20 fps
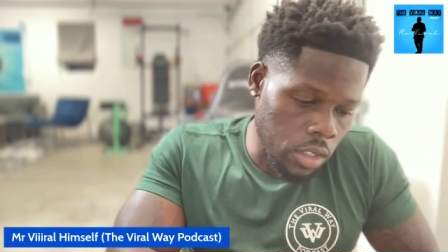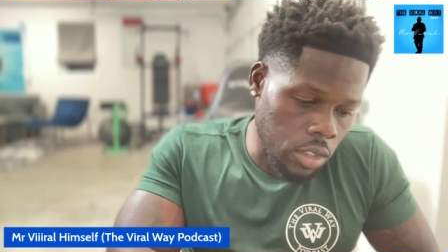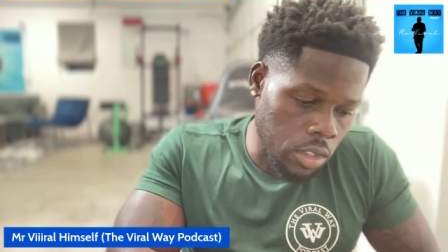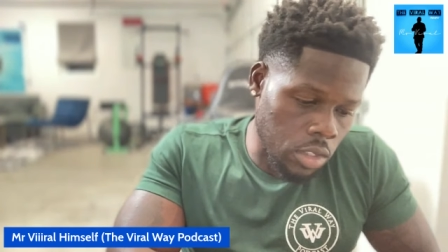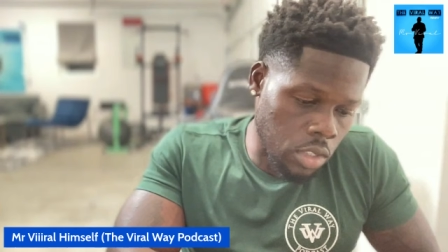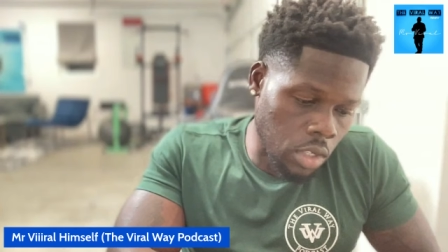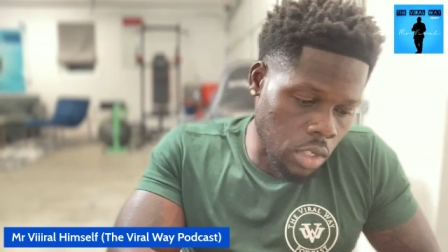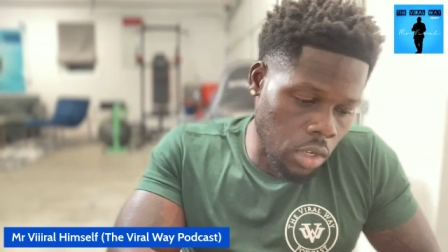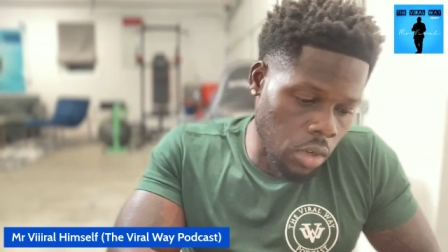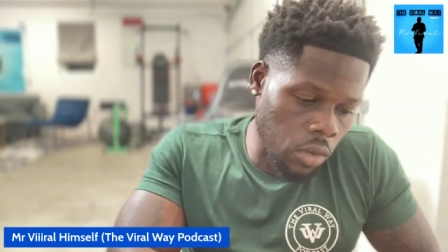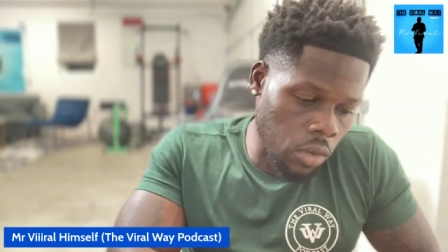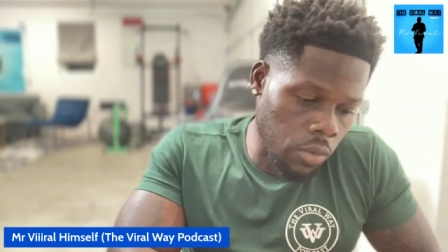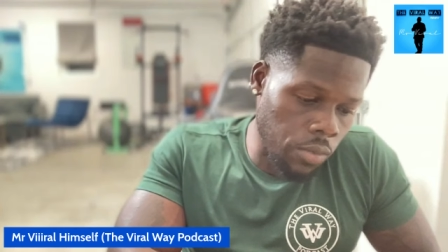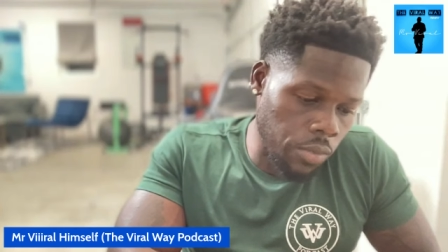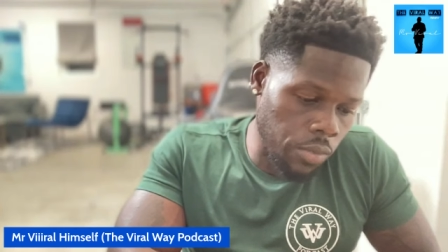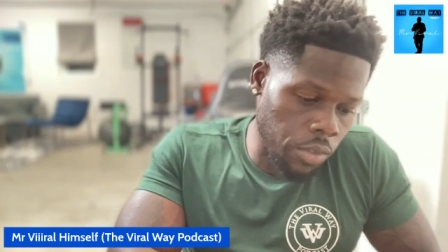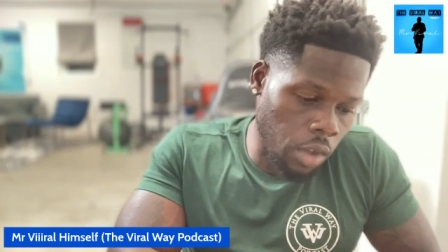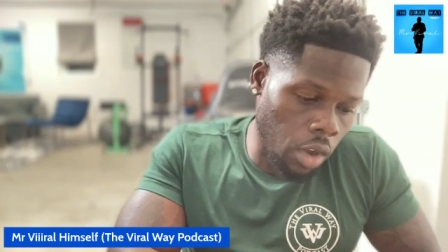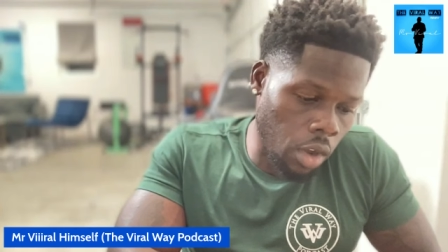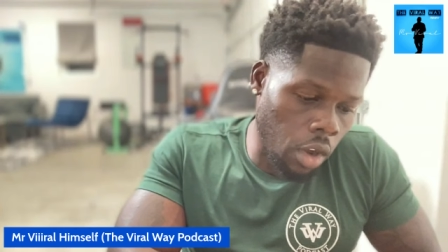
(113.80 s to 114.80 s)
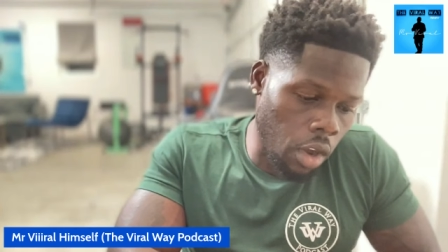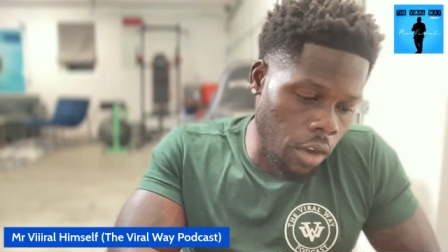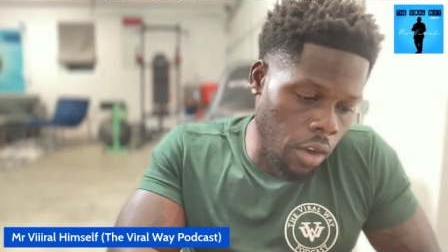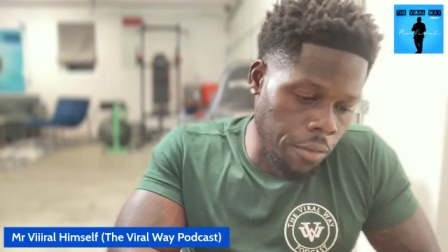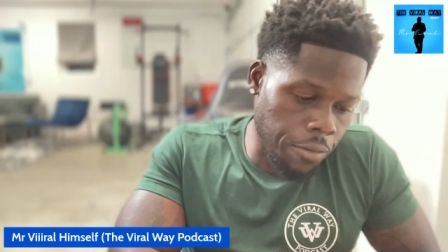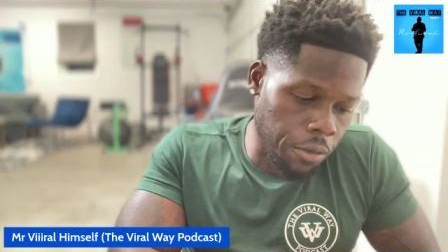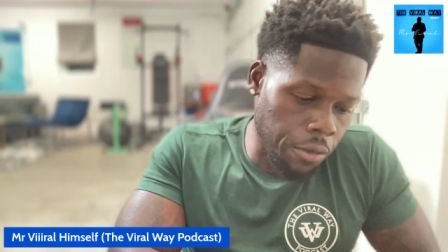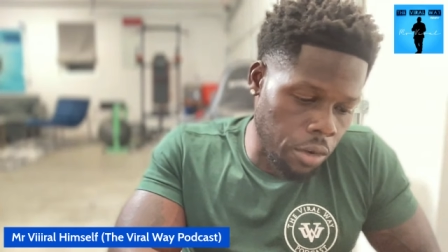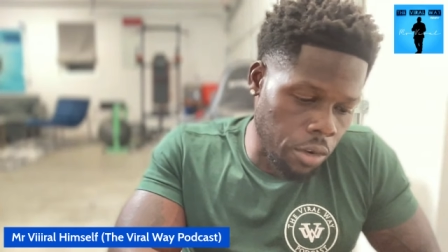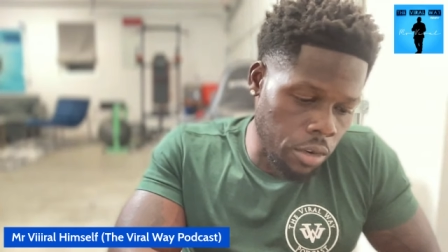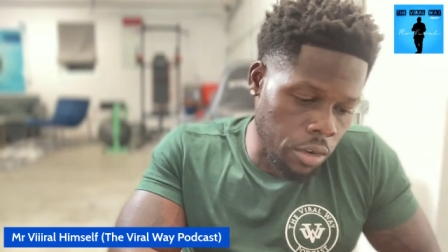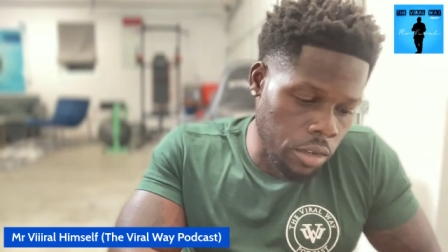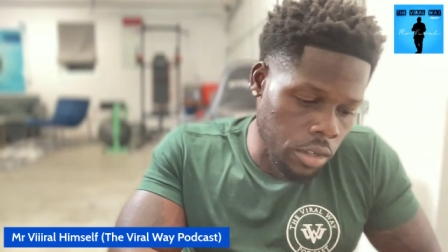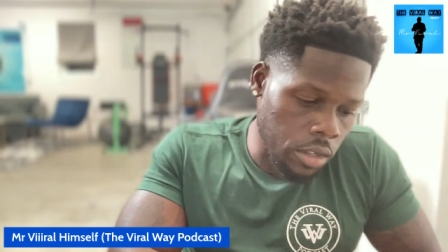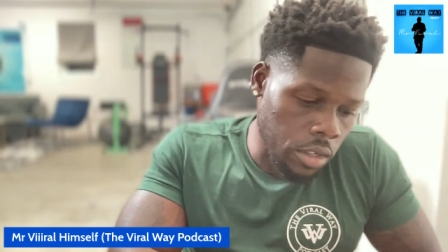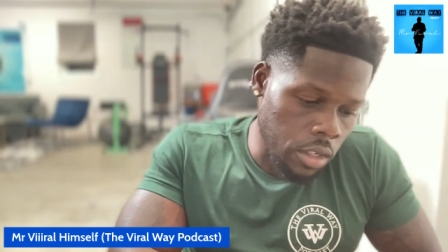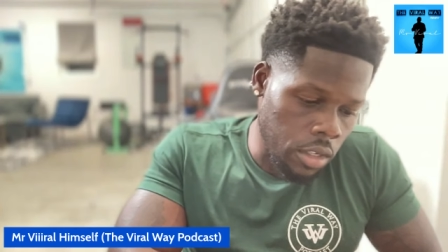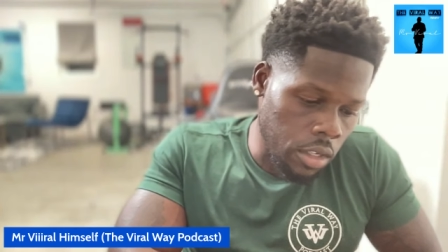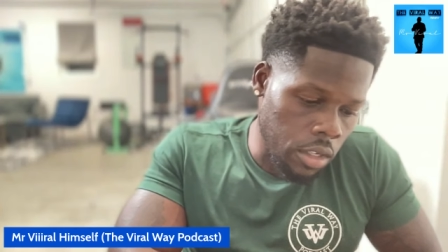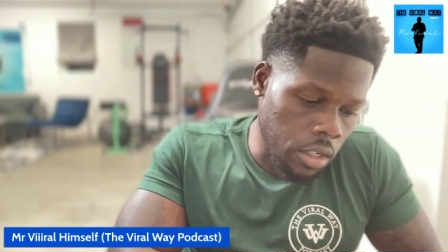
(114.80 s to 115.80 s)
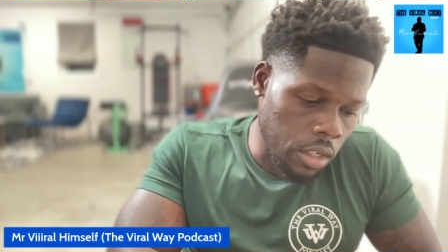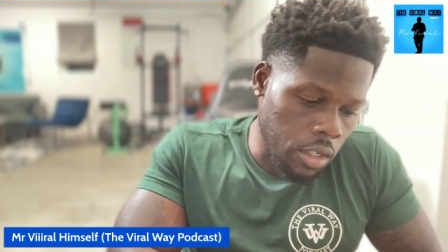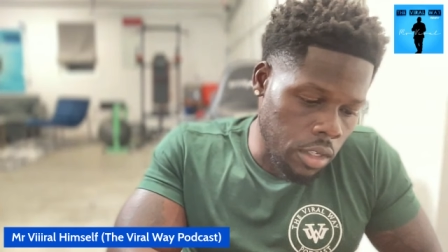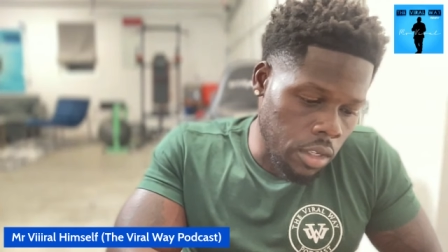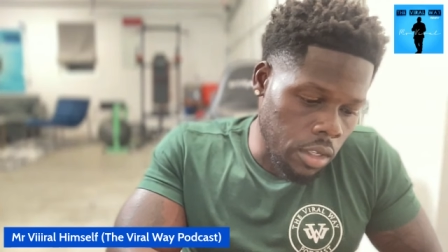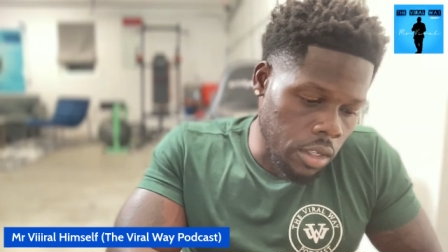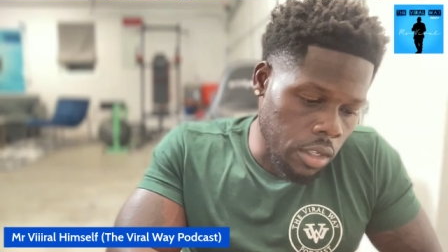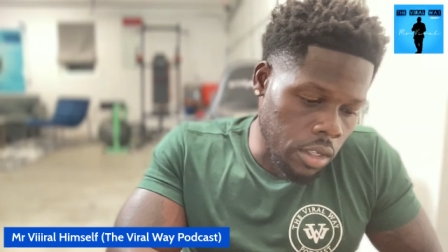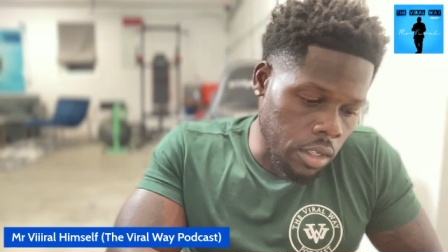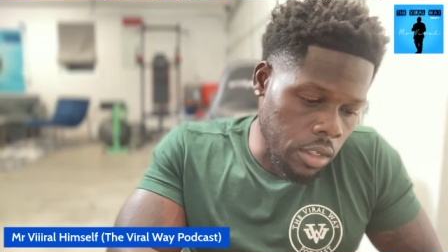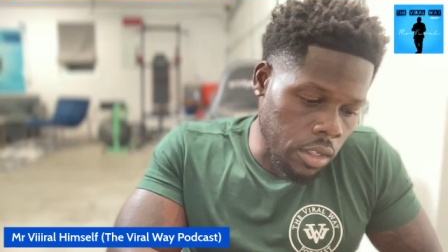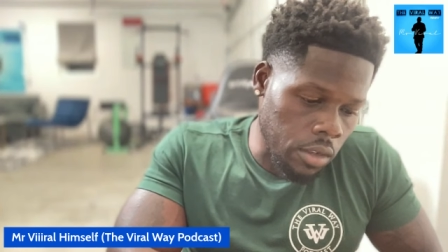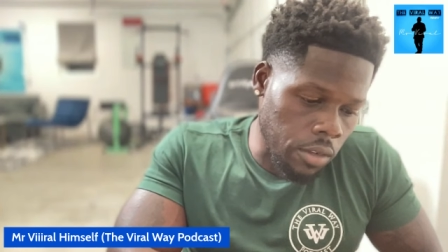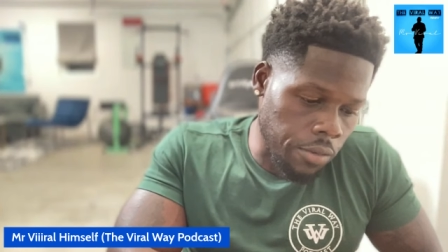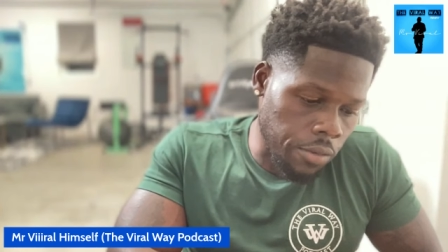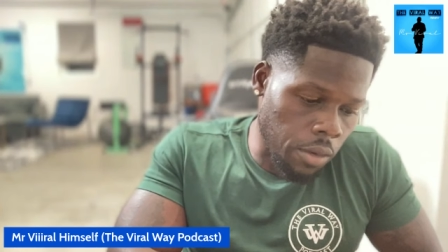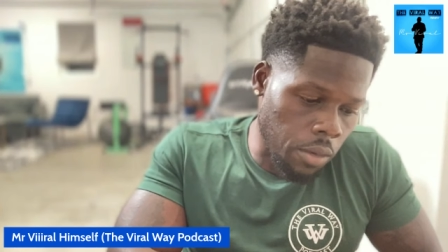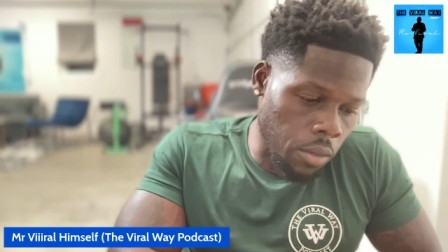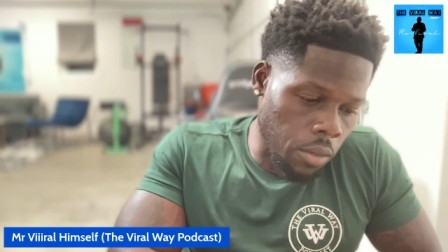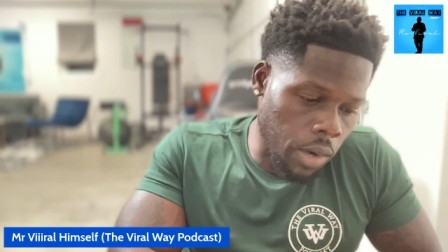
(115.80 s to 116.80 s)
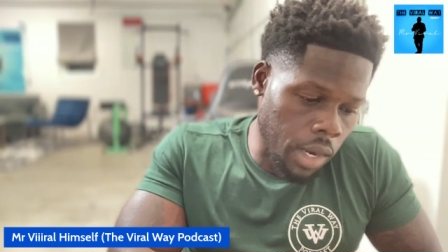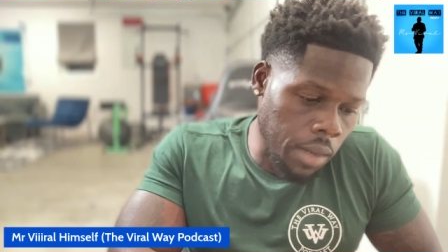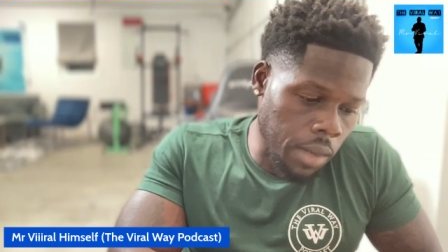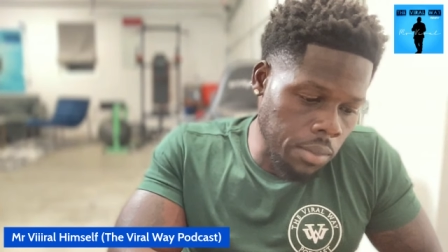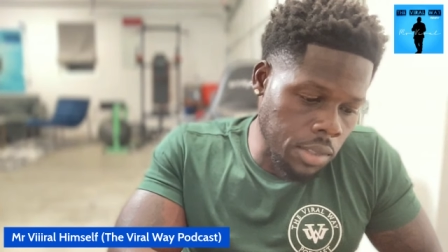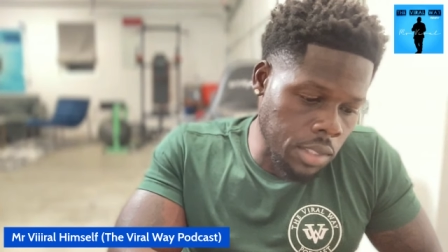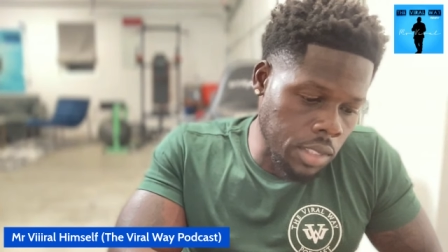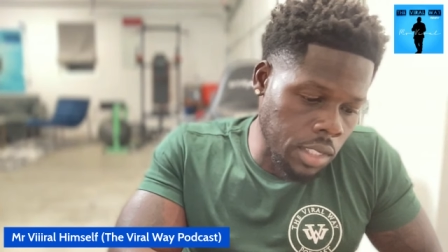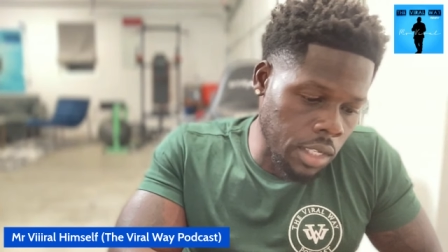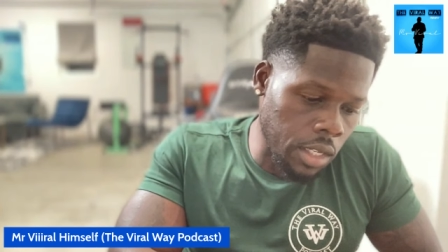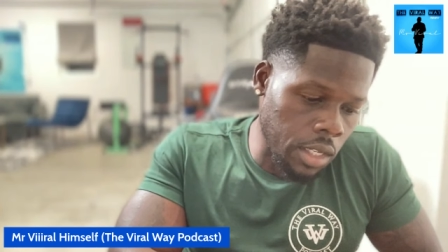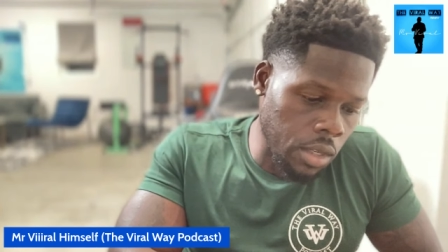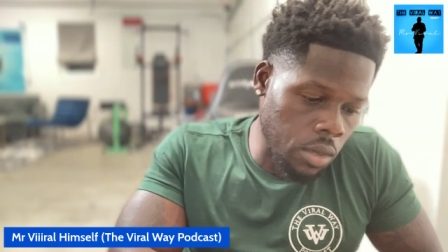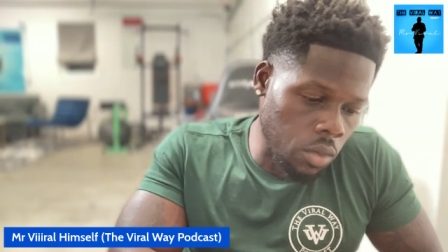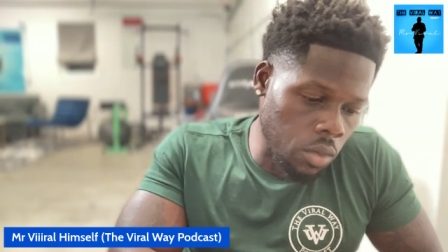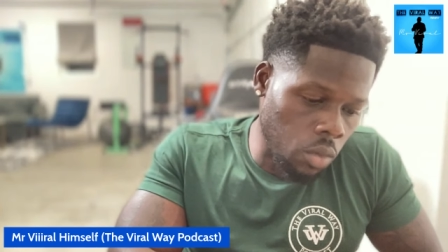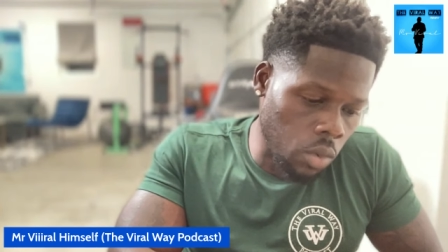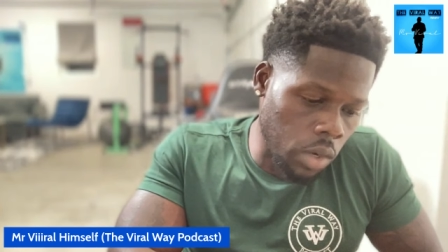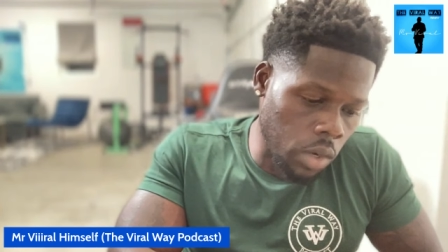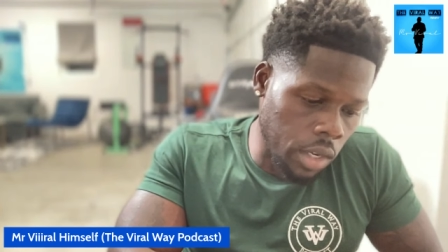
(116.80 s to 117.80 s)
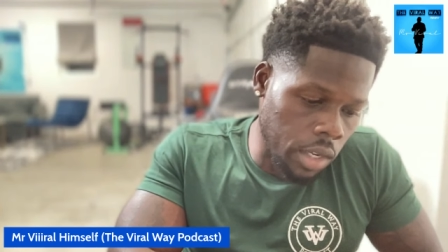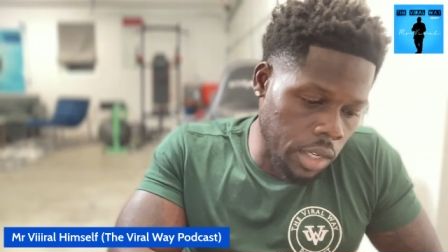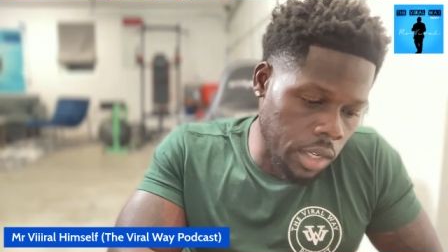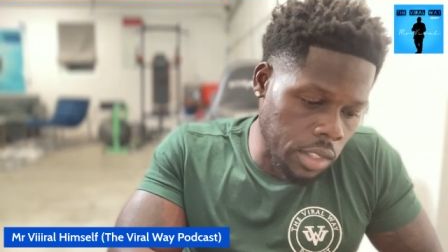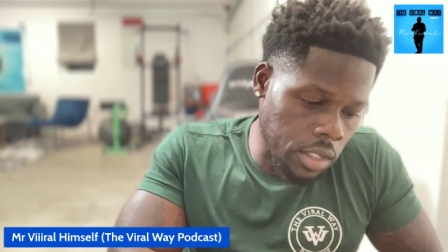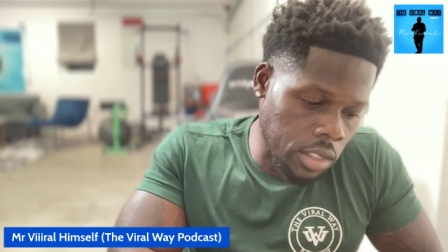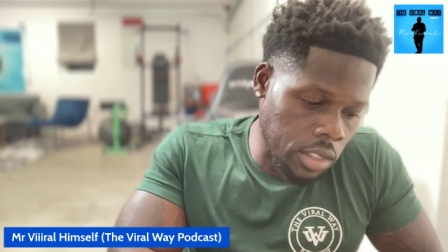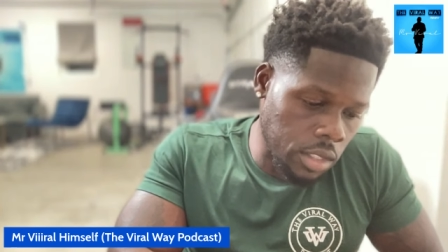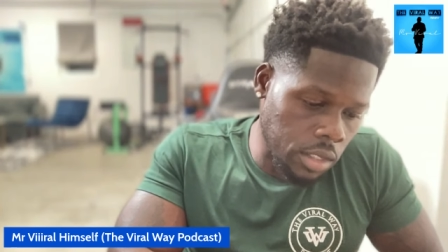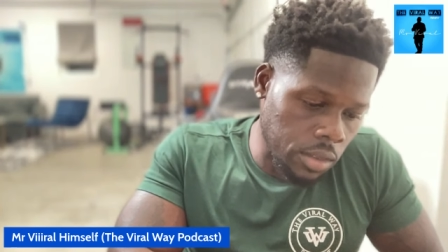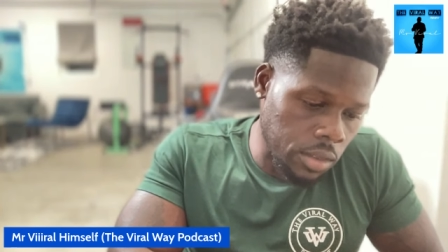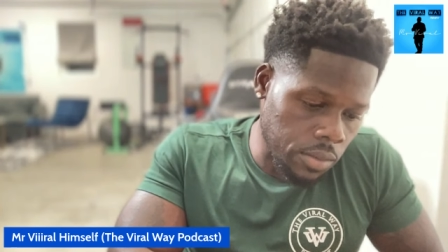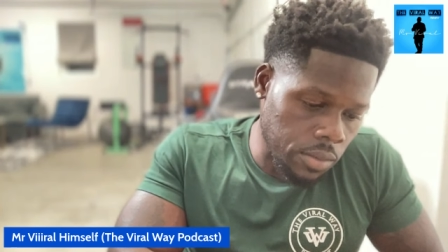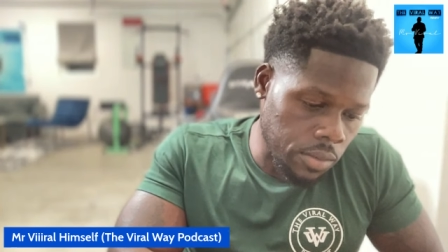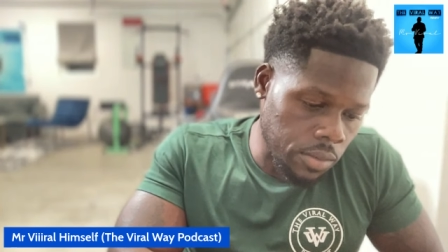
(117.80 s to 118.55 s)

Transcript: So the offer, from what I'm seeing, was